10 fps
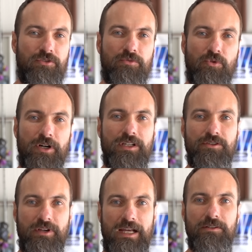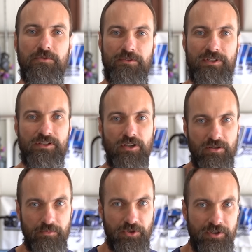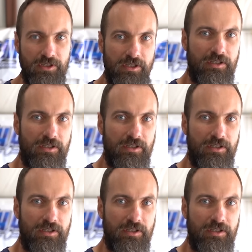working together with the stock computer.